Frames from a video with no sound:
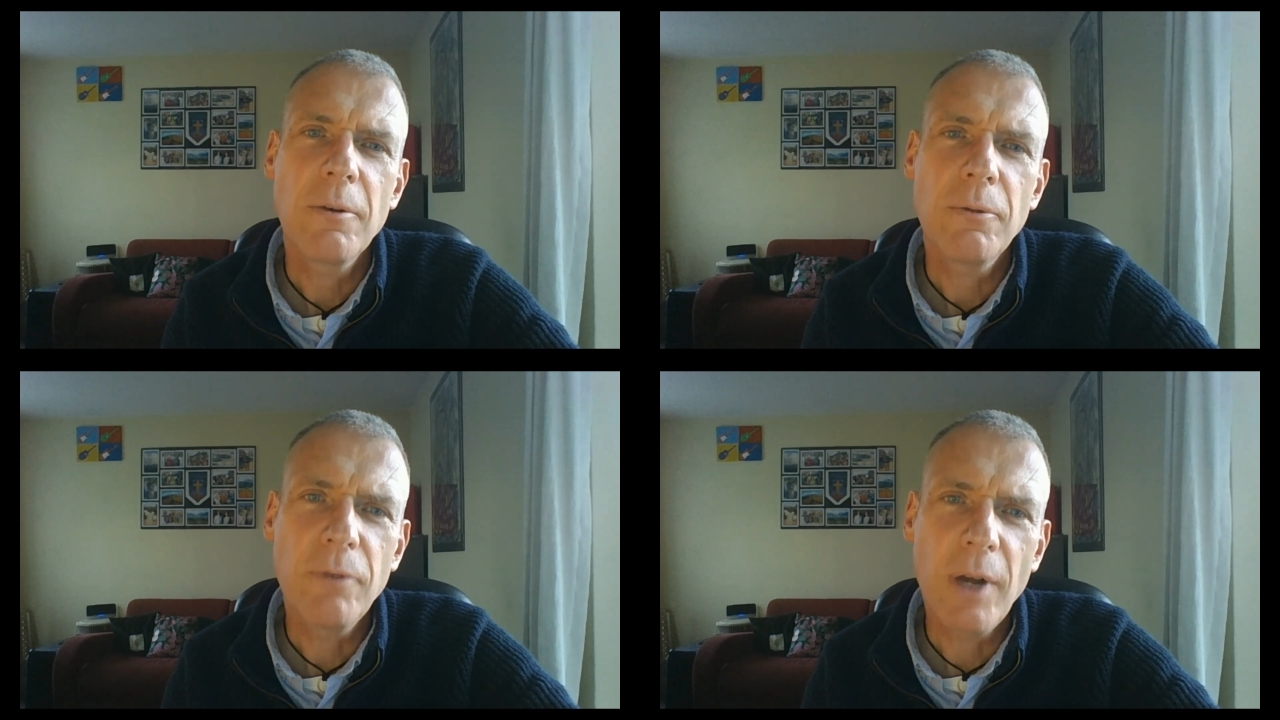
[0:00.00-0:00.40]

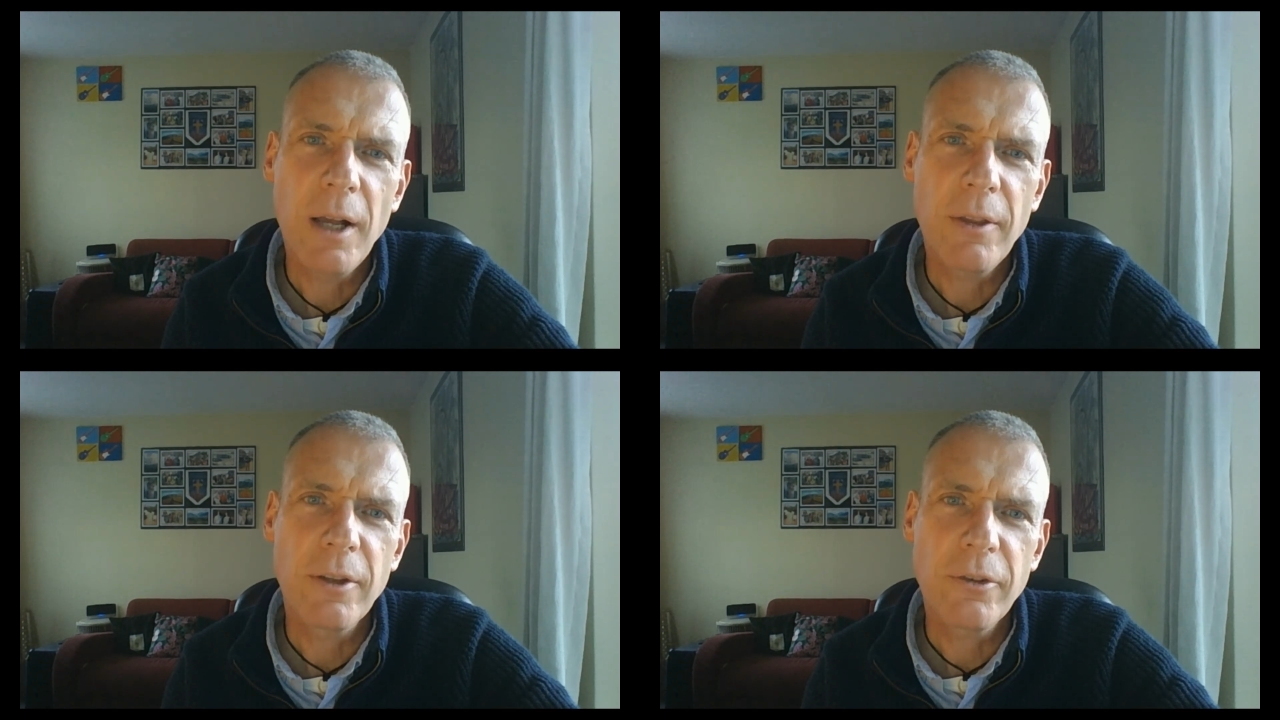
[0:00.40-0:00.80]

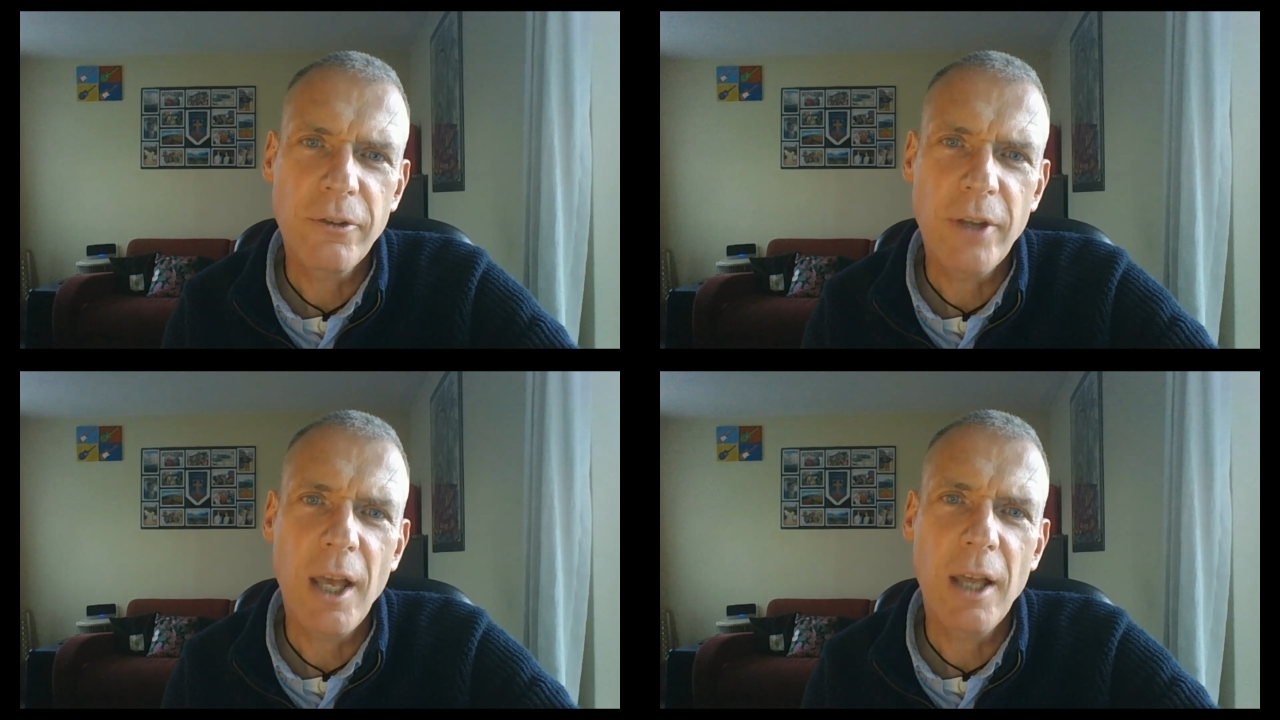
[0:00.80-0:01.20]
Father,
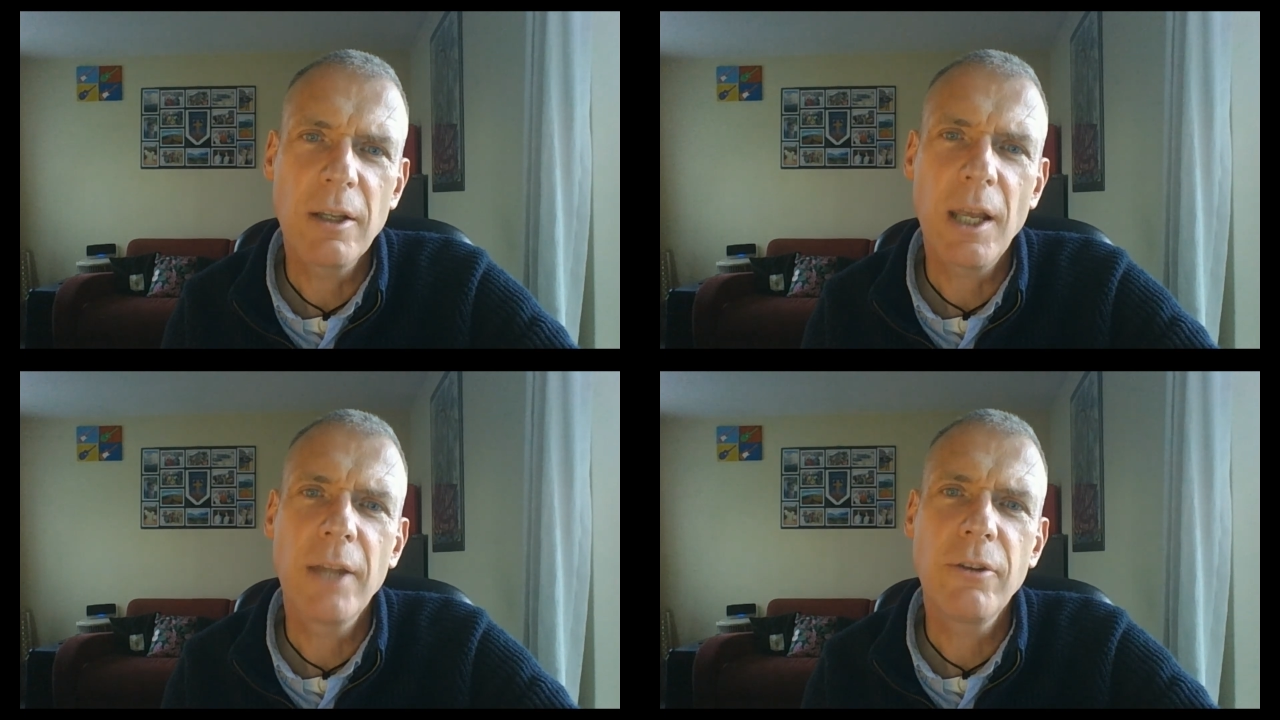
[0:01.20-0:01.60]

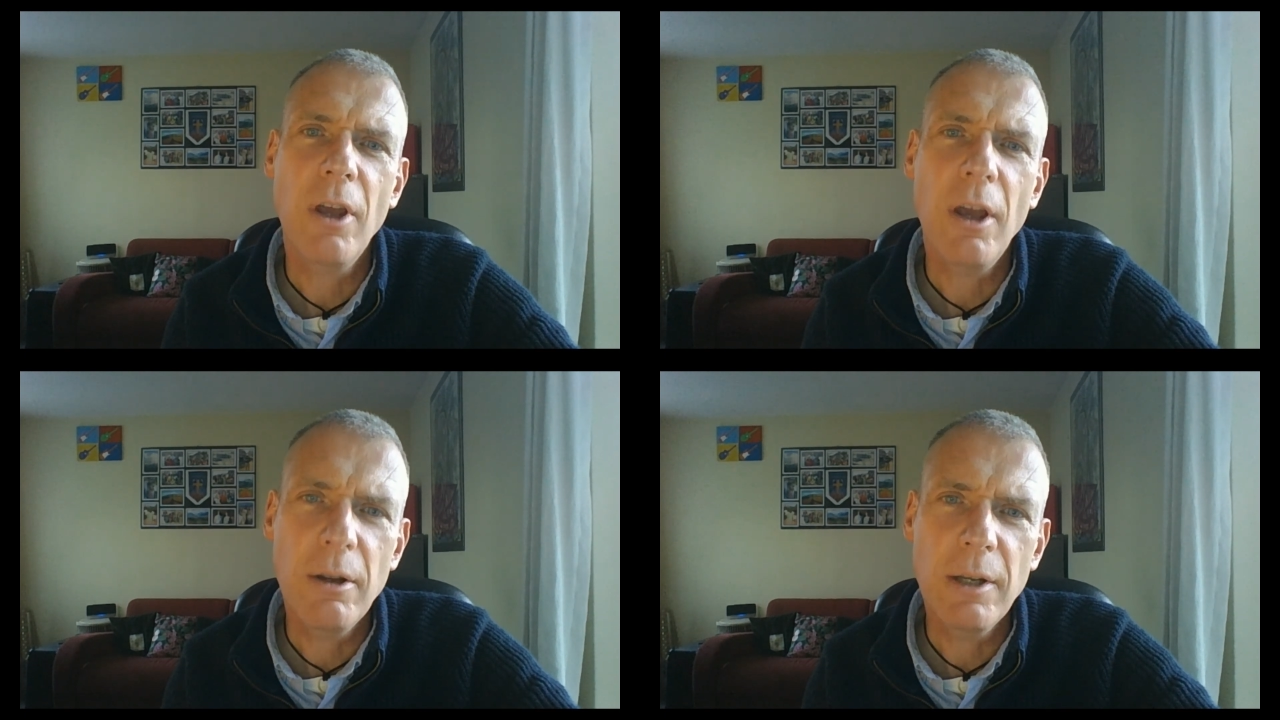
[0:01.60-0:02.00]
Son, and
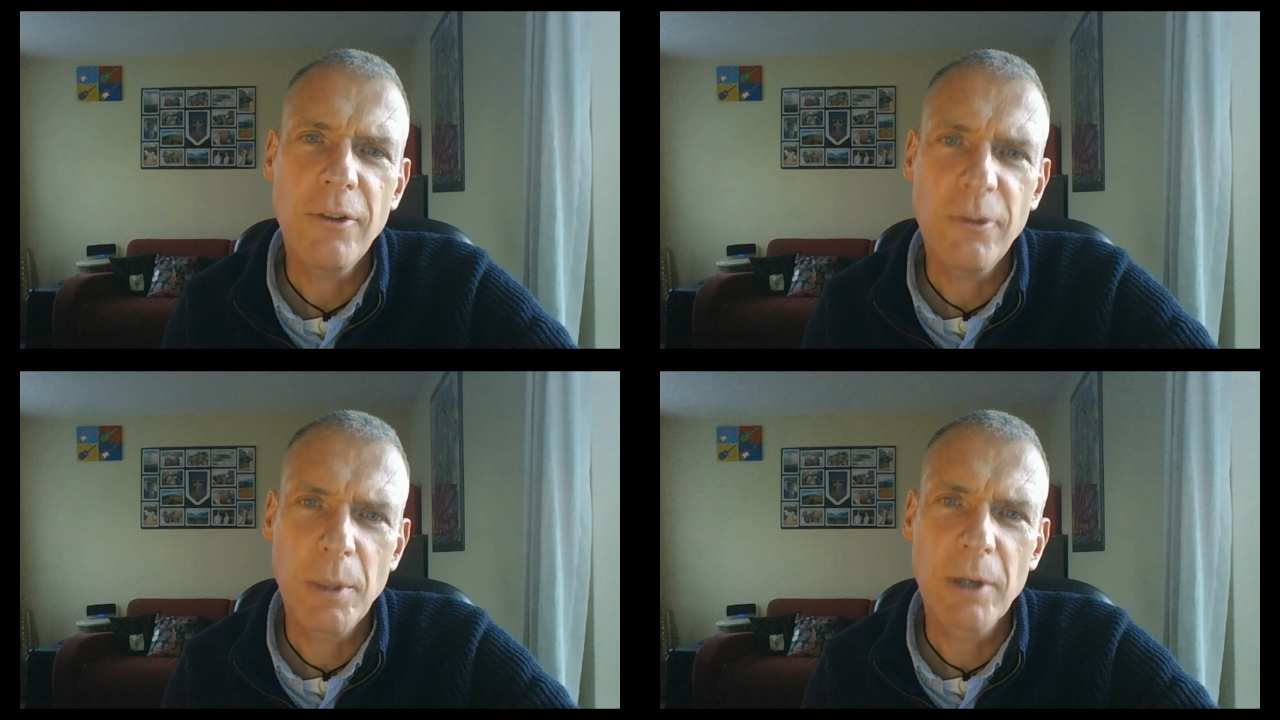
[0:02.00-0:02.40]

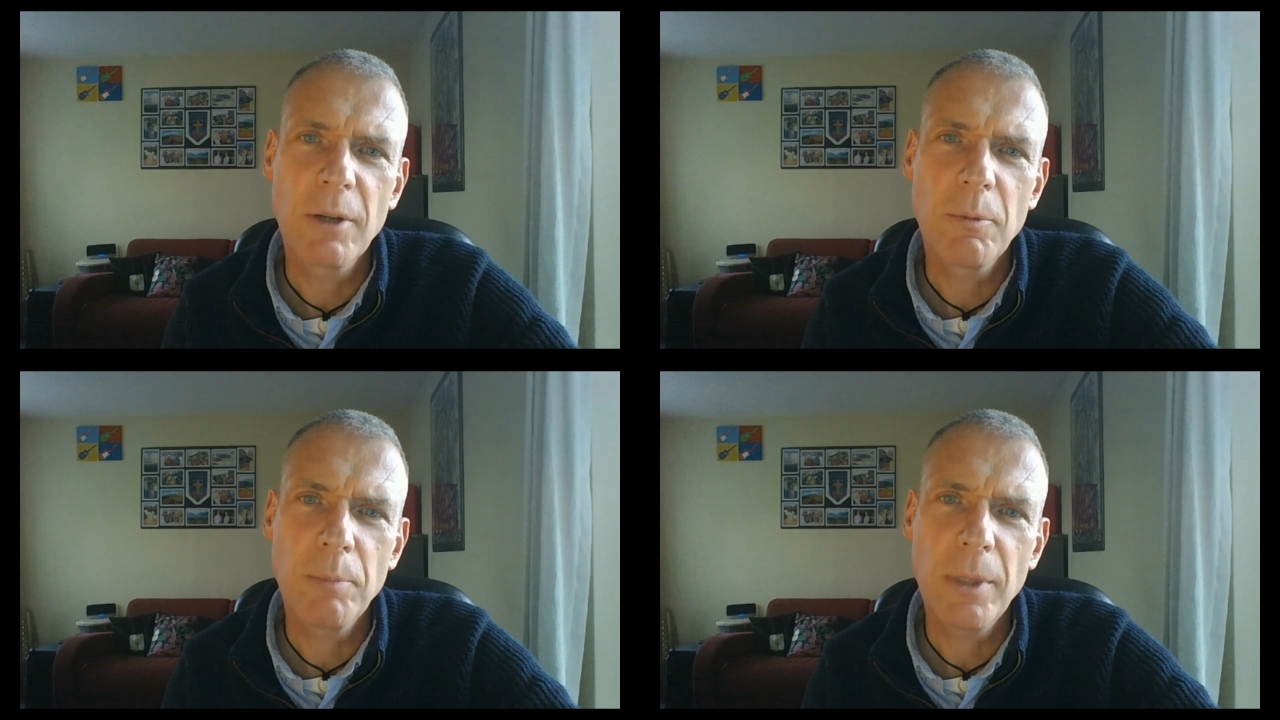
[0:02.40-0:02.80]
Holy
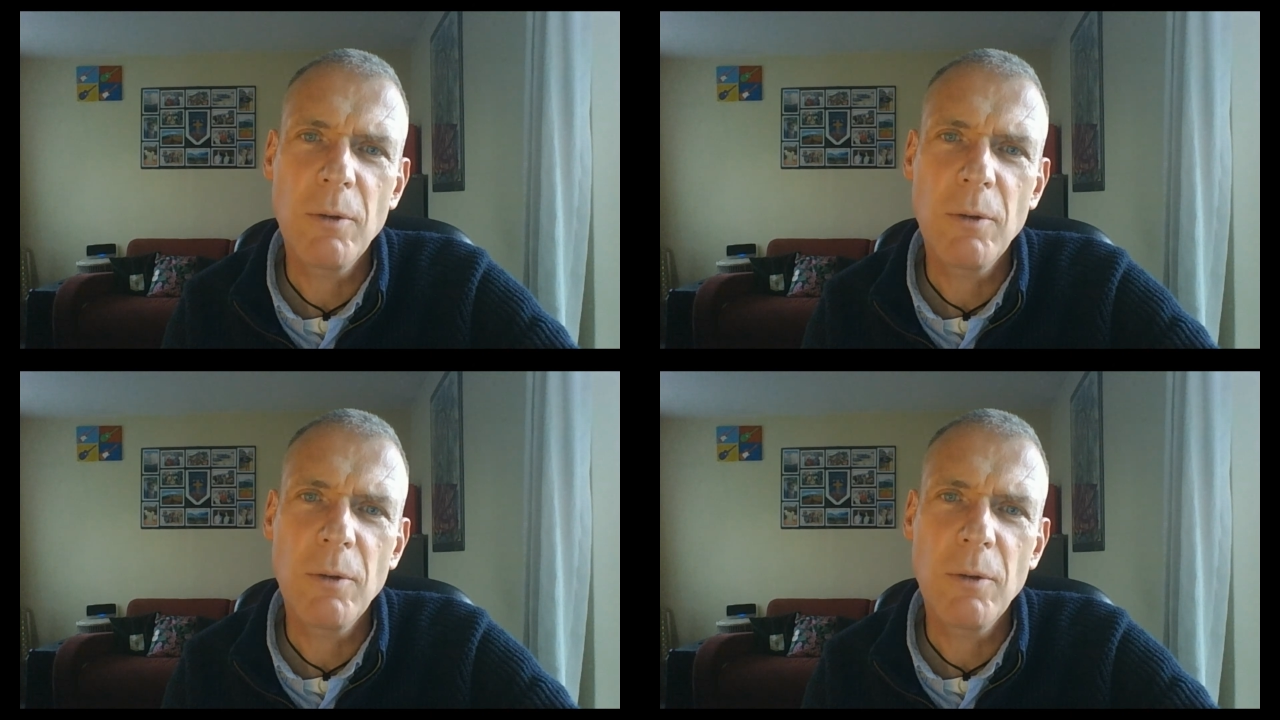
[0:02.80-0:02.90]
Spirit